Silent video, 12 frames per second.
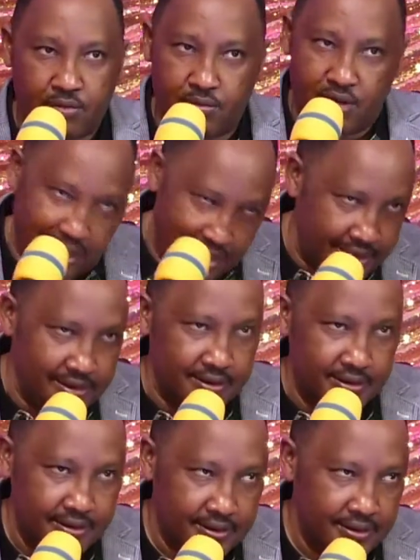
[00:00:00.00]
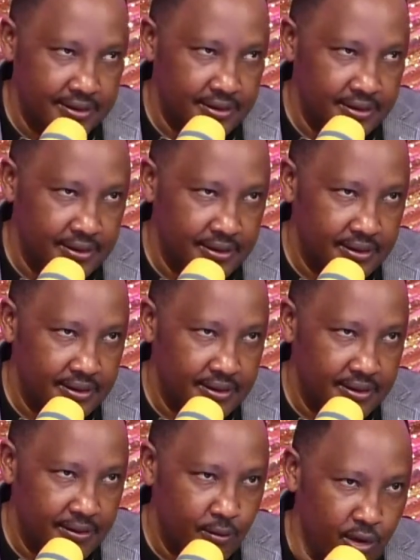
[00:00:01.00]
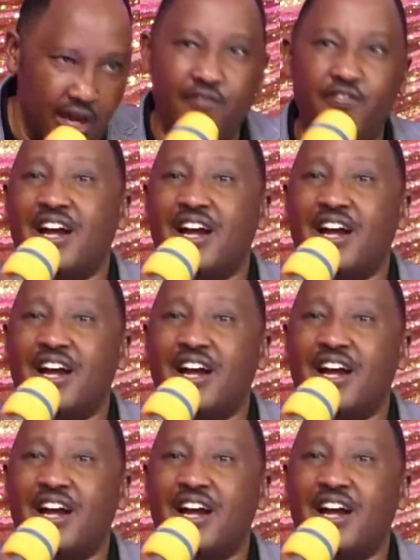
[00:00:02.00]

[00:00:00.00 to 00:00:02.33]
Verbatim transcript: brother we have